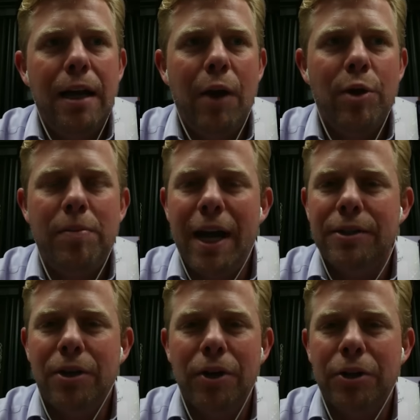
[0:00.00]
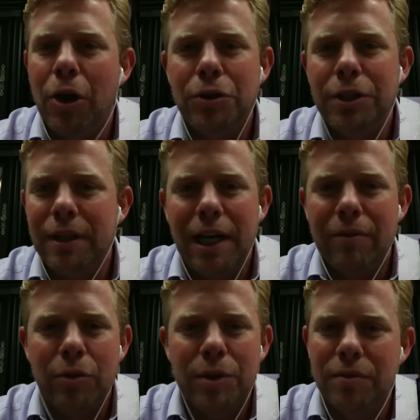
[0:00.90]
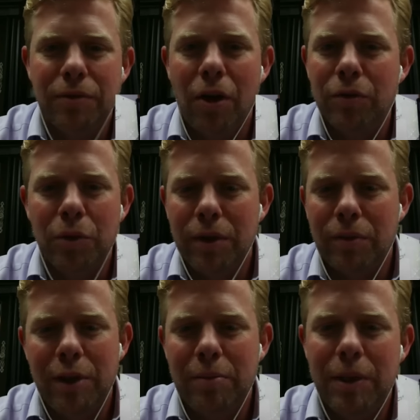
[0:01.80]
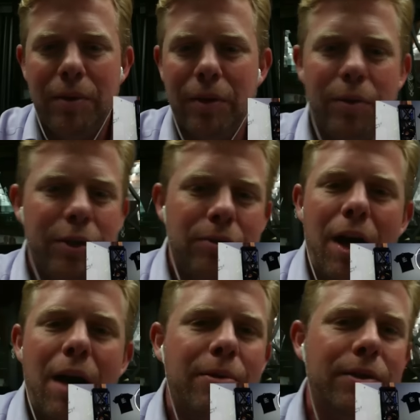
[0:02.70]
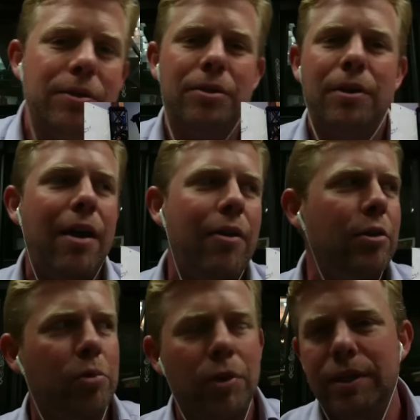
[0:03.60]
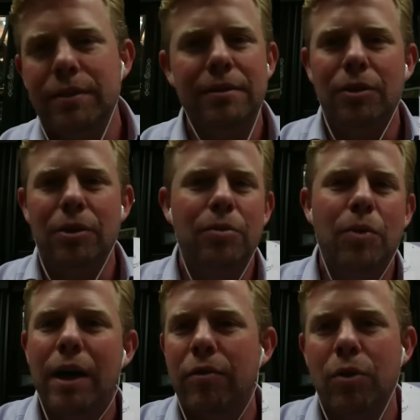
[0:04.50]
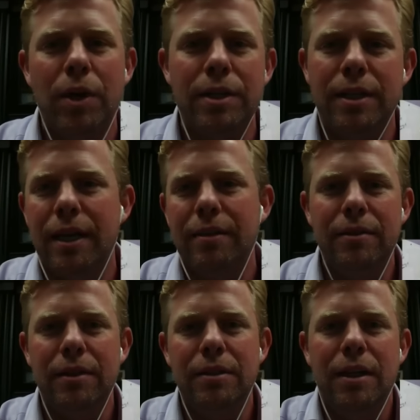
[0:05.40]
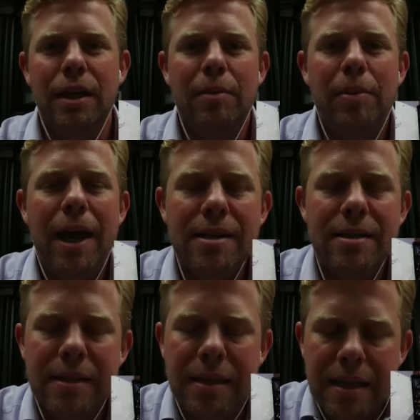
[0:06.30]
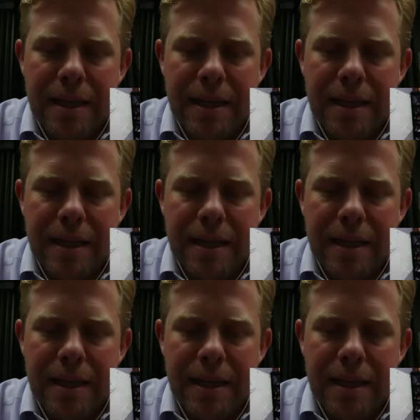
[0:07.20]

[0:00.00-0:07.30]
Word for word: I went back to all the coaching that I ever was involved with, whether it be with Richard Robbins or Howard Britton or whatever it was that I had done in the past.